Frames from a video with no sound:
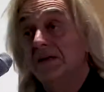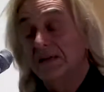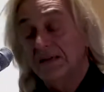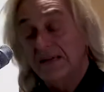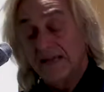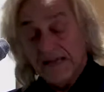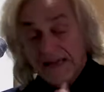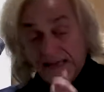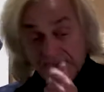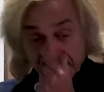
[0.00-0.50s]

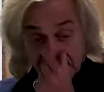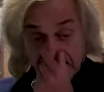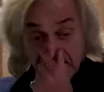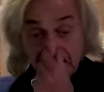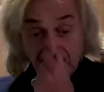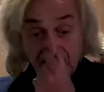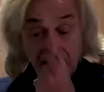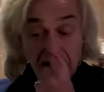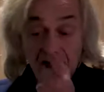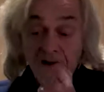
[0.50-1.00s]
He had,
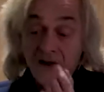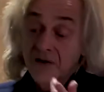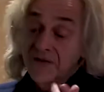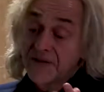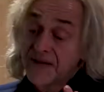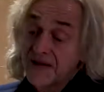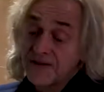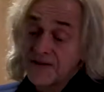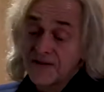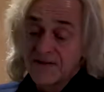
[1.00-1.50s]

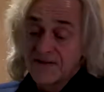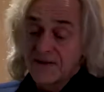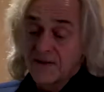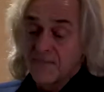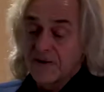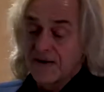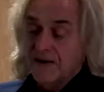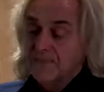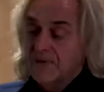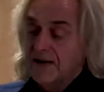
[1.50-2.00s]
the other thing
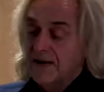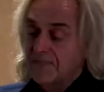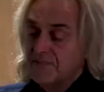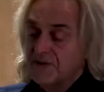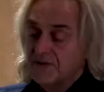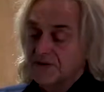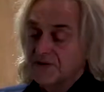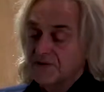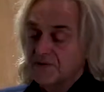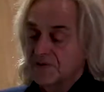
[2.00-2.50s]
about
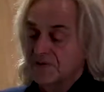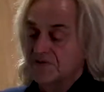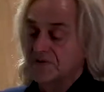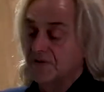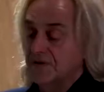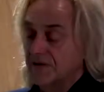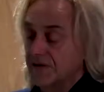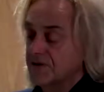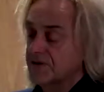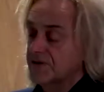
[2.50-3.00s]
Piper, which was
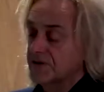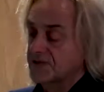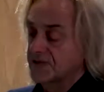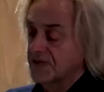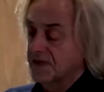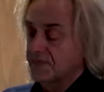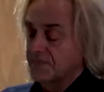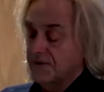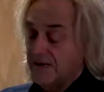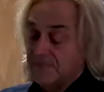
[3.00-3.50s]
very
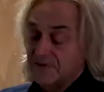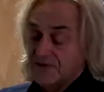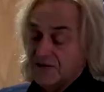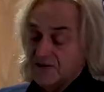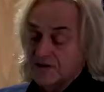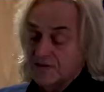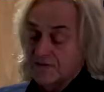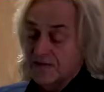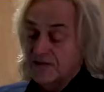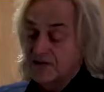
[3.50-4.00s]
interesting, perhaps I
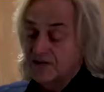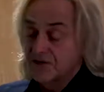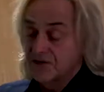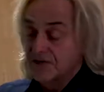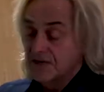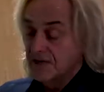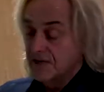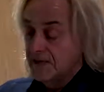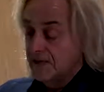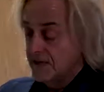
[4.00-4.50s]
should mention,